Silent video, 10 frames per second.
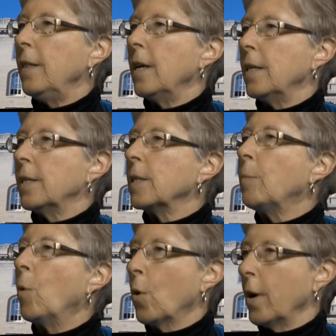that is
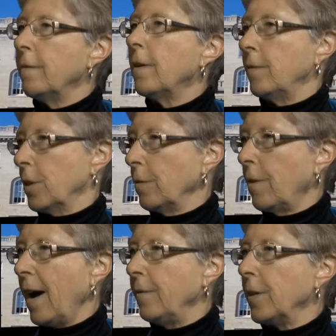supportive of
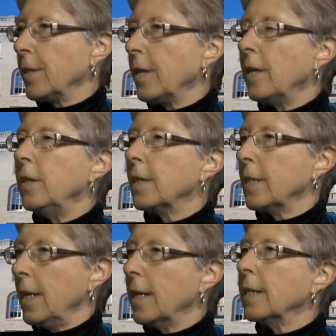survivors and
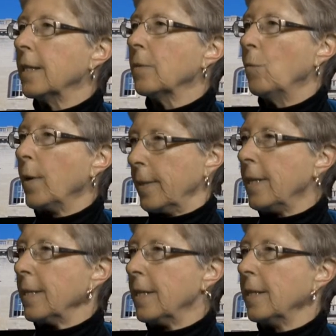understands what
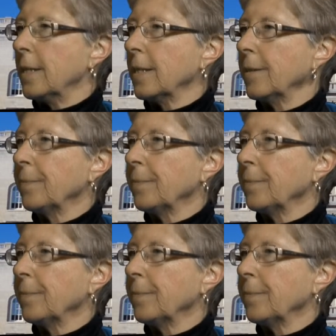this is.